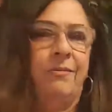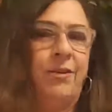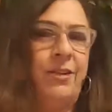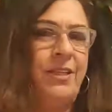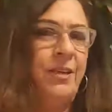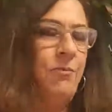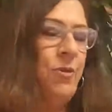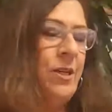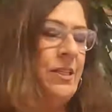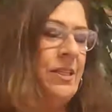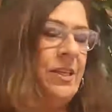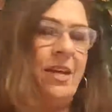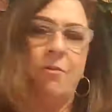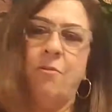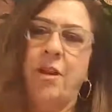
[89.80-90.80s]
For some
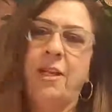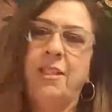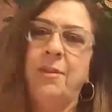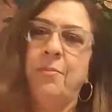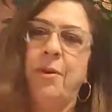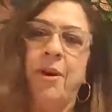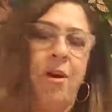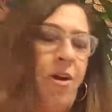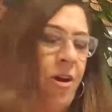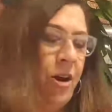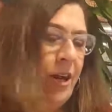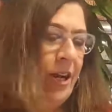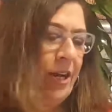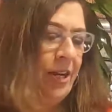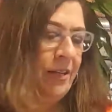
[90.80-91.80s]
reason I wanted to put a
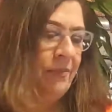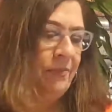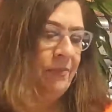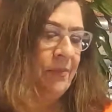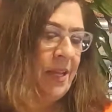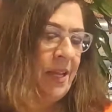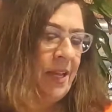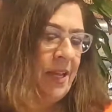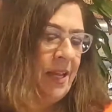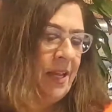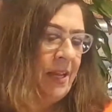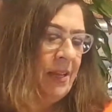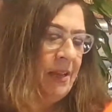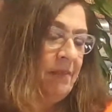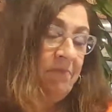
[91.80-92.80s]
heart in it.
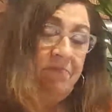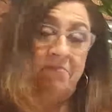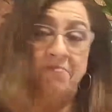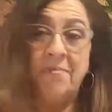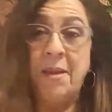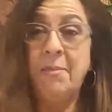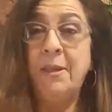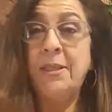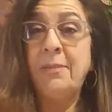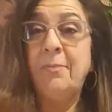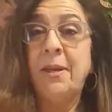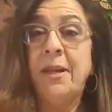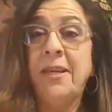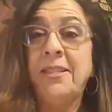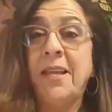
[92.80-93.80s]
Maybe it's
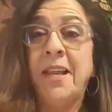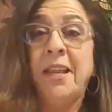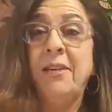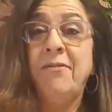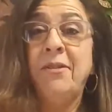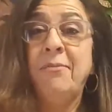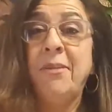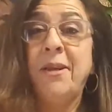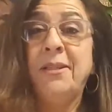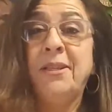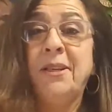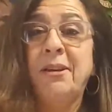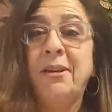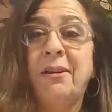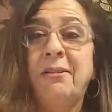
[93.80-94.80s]
because I love New
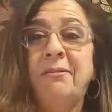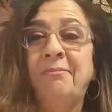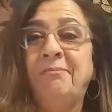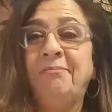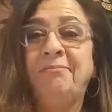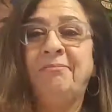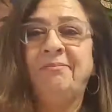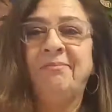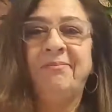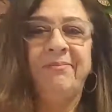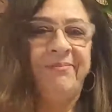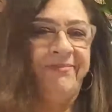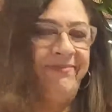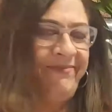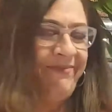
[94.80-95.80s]
Mexico.
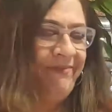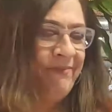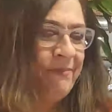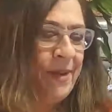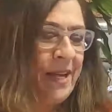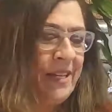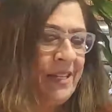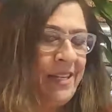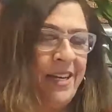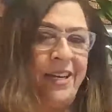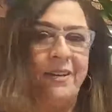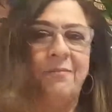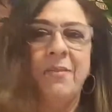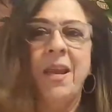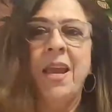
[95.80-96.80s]
But
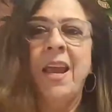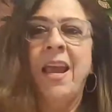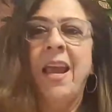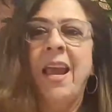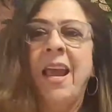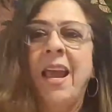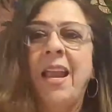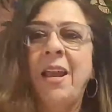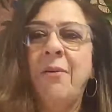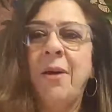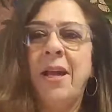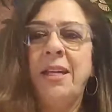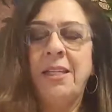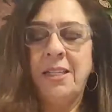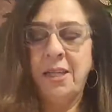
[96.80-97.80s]

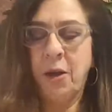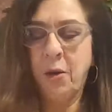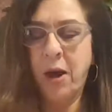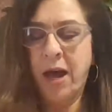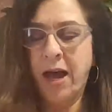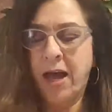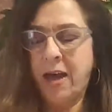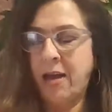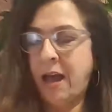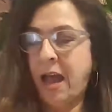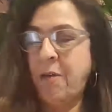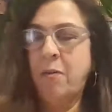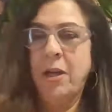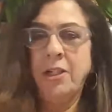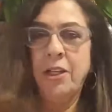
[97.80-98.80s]
anyway, so
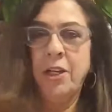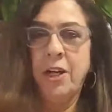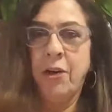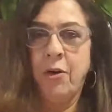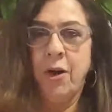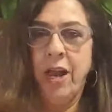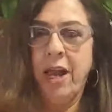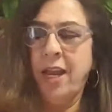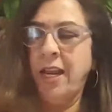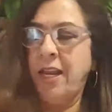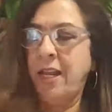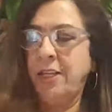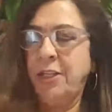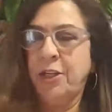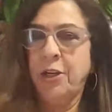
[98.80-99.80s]
I want you to go ahead
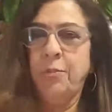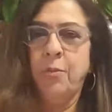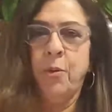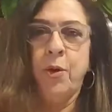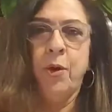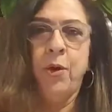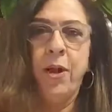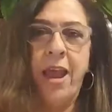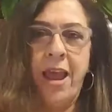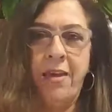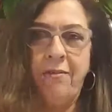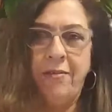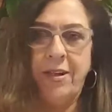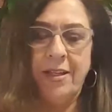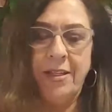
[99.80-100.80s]
and get your border
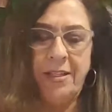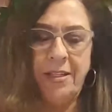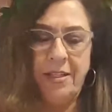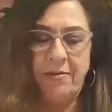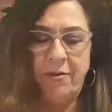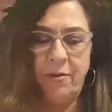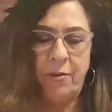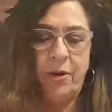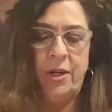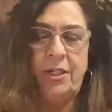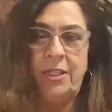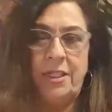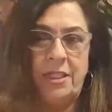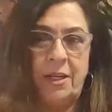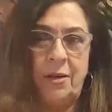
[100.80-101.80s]
canvas. Of
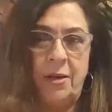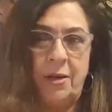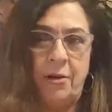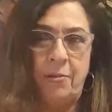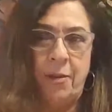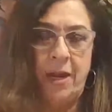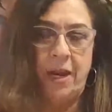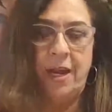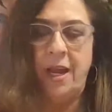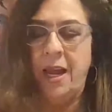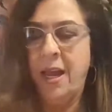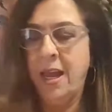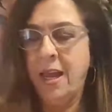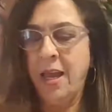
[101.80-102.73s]
course, you know me.